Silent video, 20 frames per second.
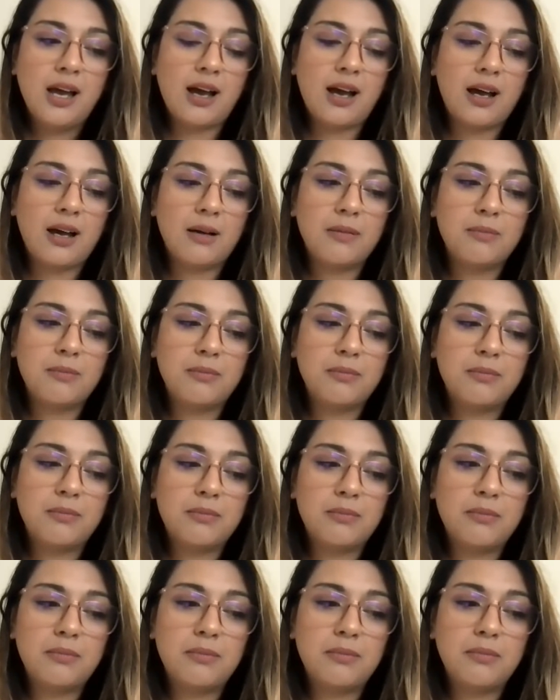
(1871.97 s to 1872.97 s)

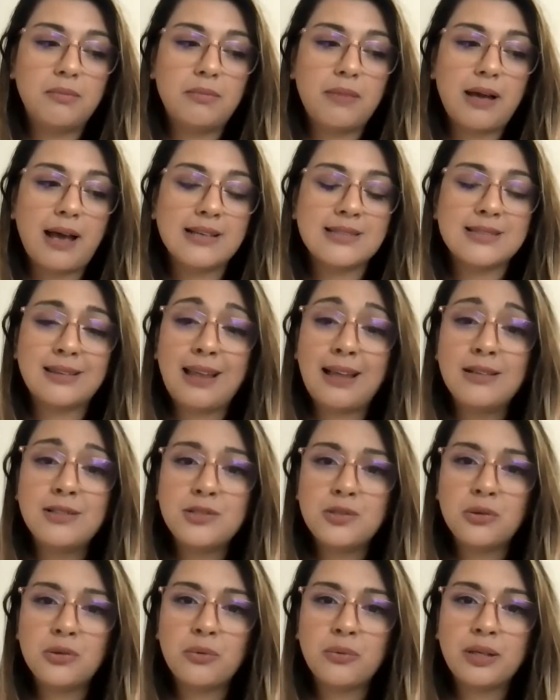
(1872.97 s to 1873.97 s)
has led
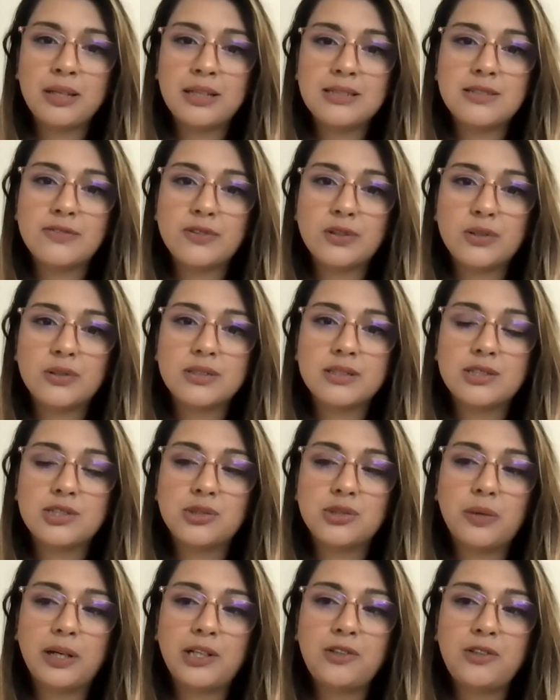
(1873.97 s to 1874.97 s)
to a really difficult
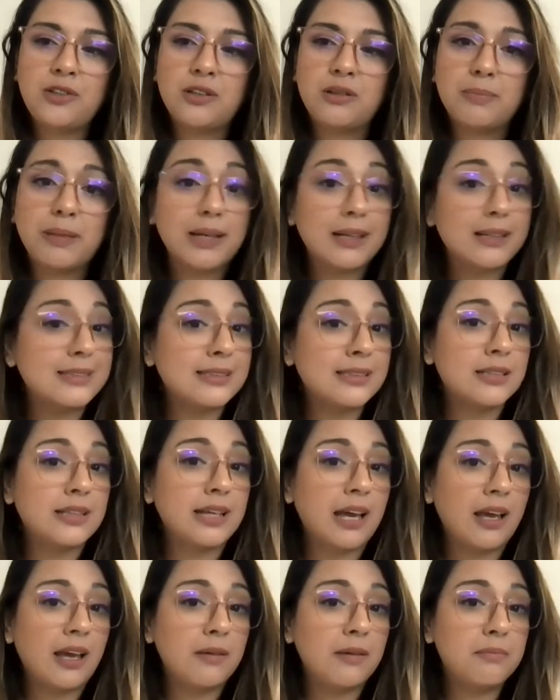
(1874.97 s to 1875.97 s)
situation, because
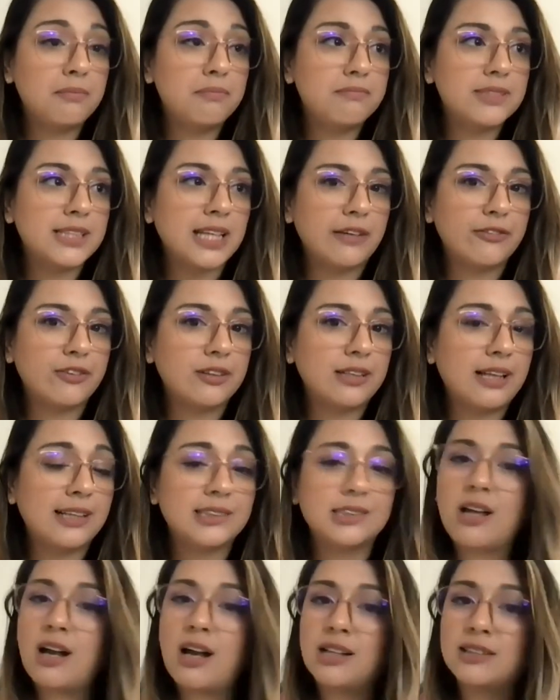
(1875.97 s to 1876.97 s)
today
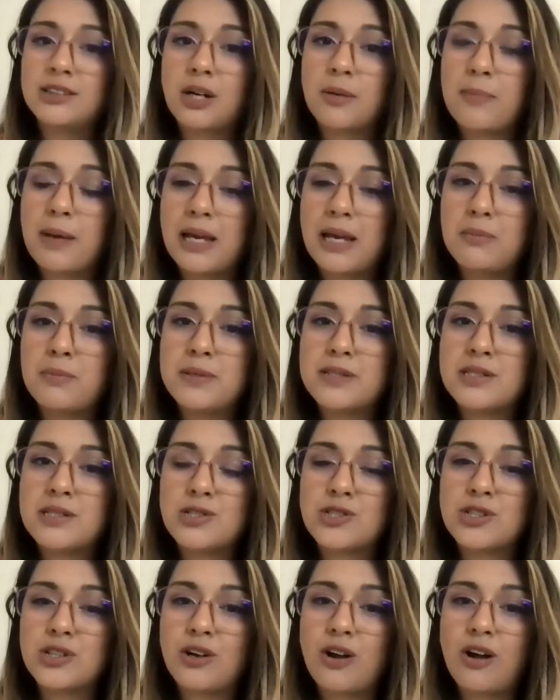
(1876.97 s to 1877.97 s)
Cypherglass lost our paid
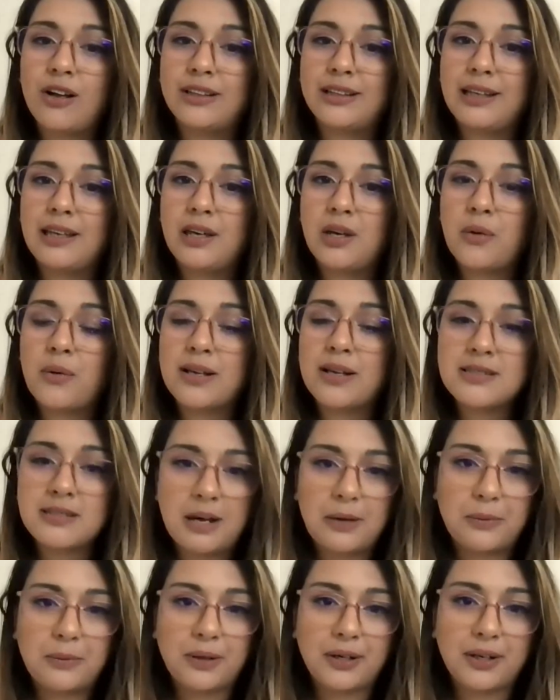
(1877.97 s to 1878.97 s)
position on the EOS
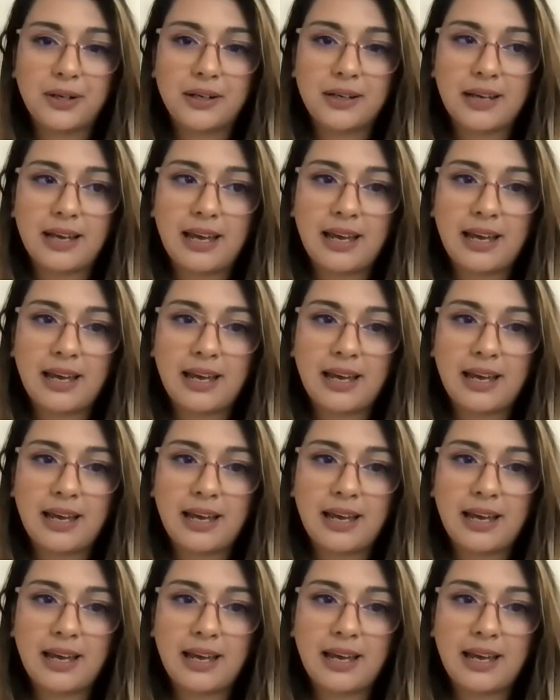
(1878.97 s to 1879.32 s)
network,